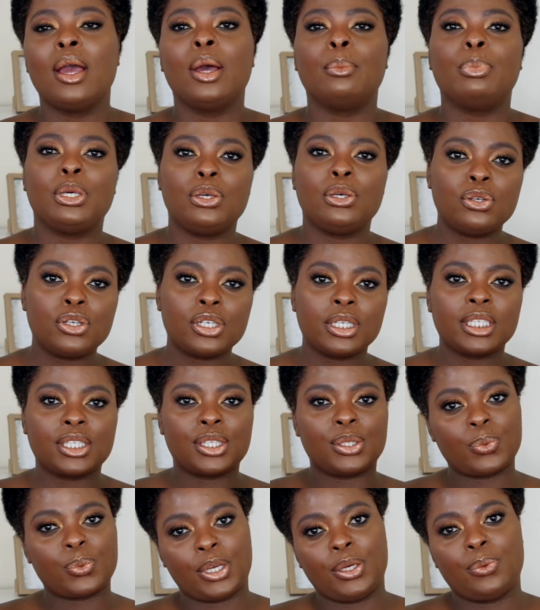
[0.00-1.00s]
but usually this
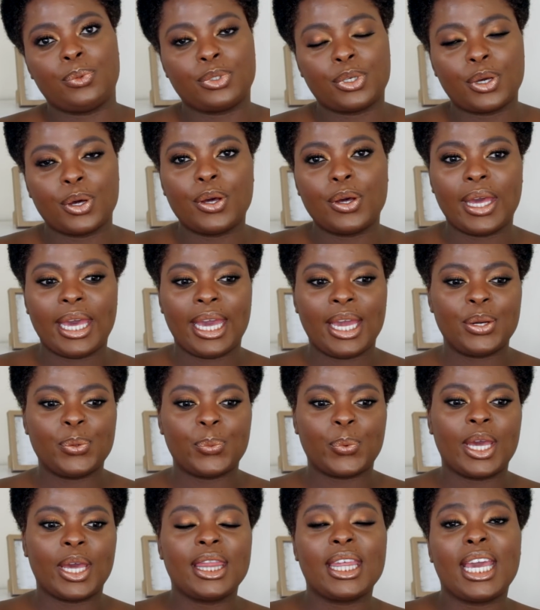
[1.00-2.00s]
is where you would go in
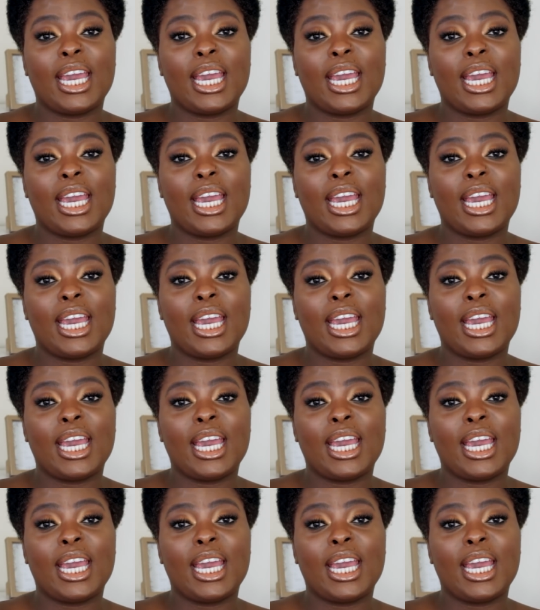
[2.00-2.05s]
with